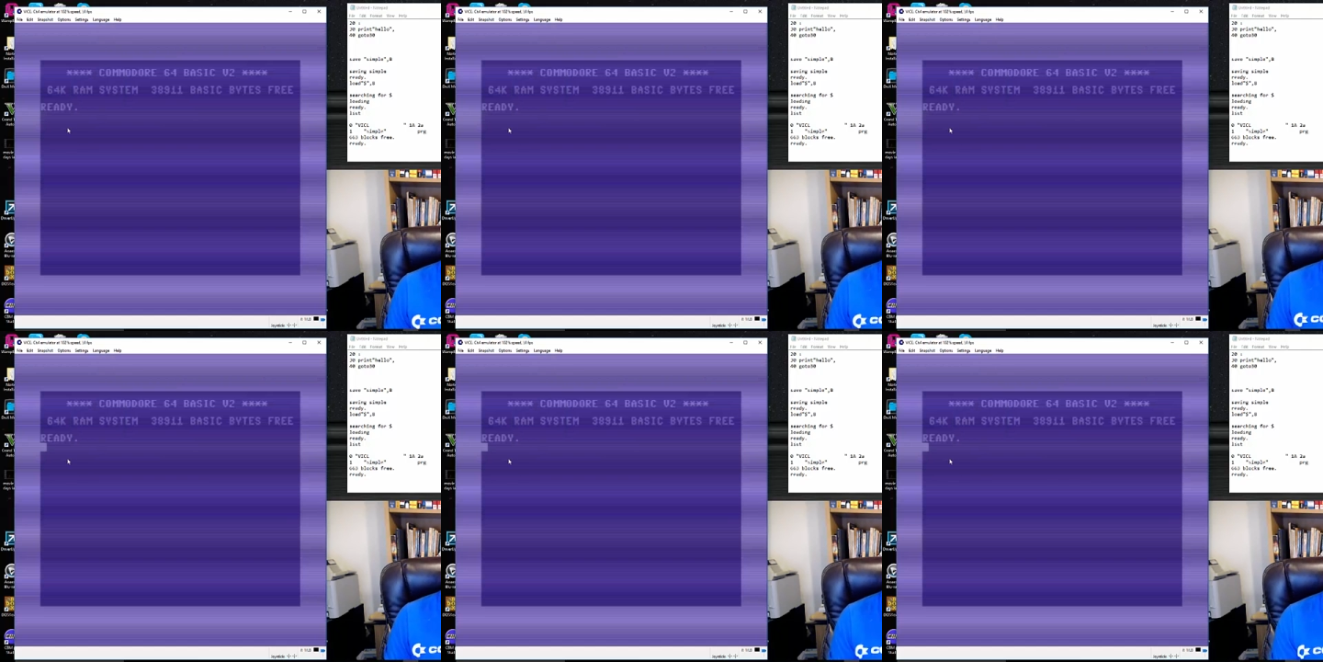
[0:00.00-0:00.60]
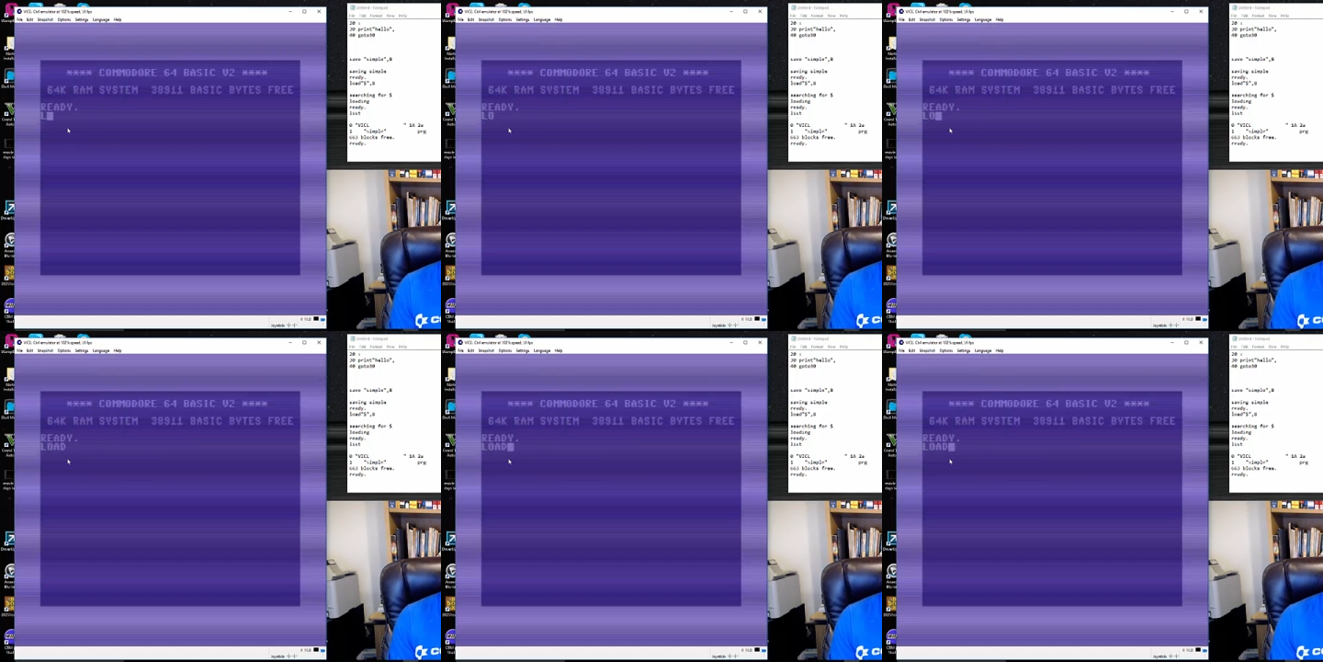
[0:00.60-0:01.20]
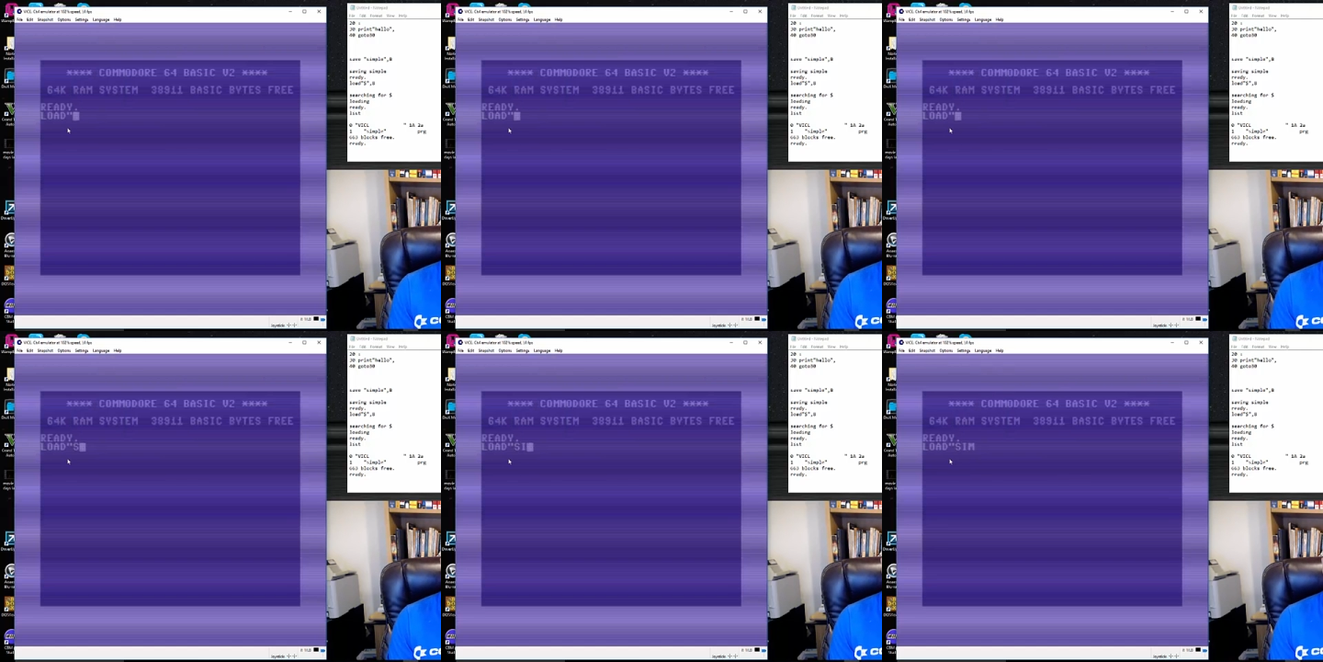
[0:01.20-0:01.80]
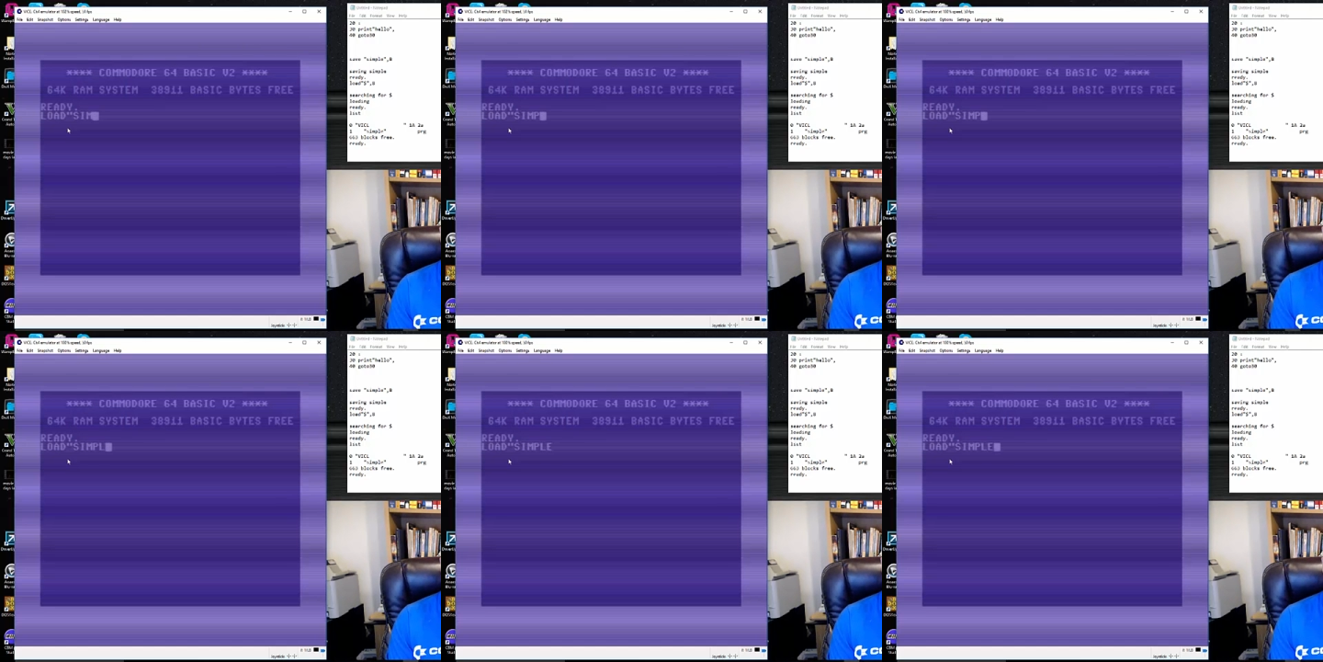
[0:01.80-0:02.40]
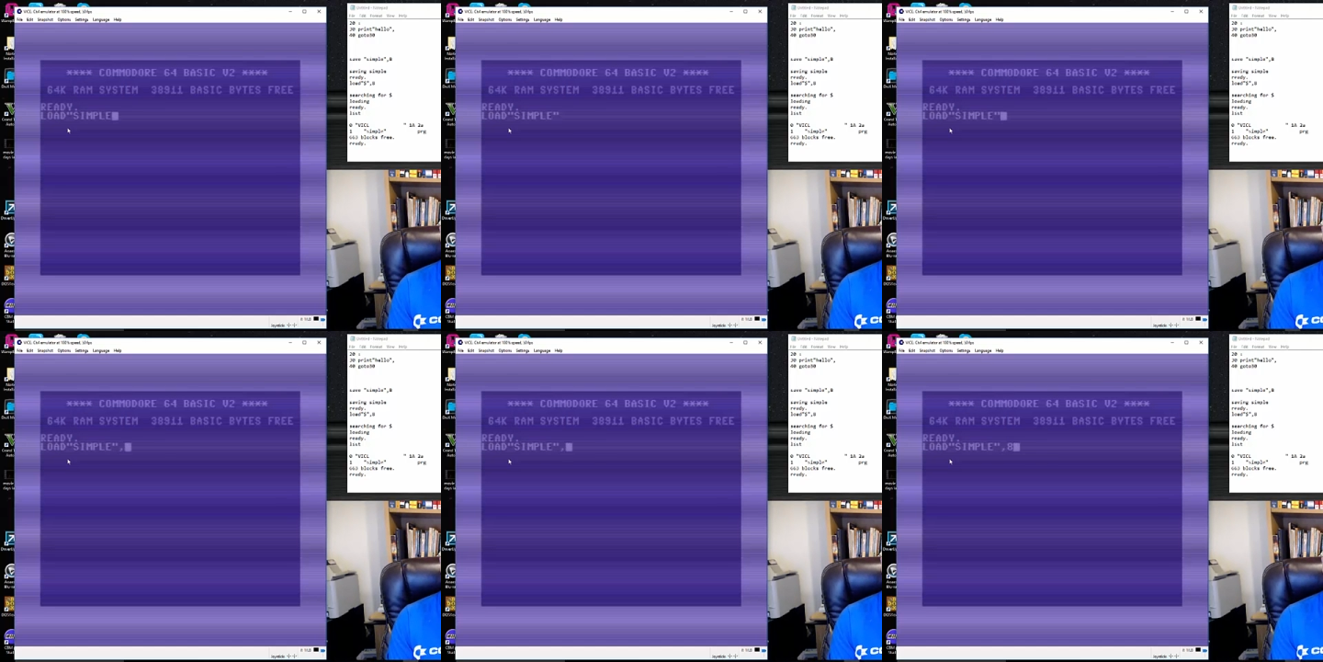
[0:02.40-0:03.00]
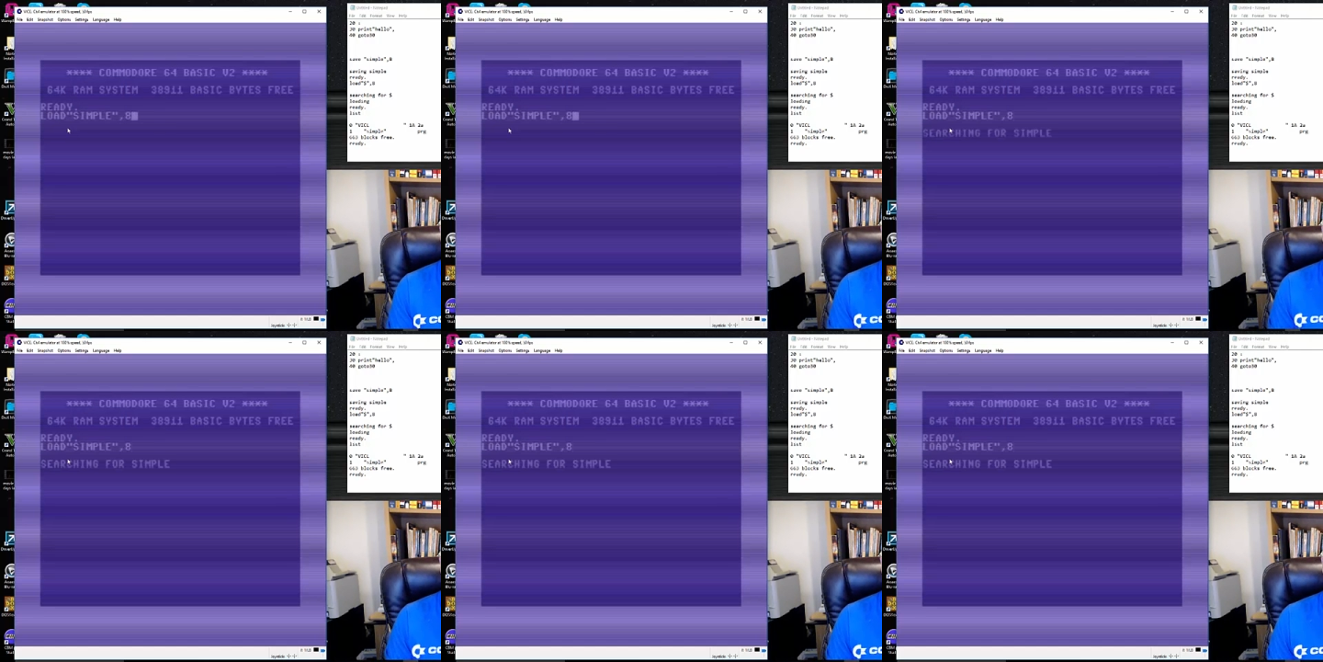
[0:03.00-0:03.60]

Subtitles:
No face is visible, so there are no lips to read.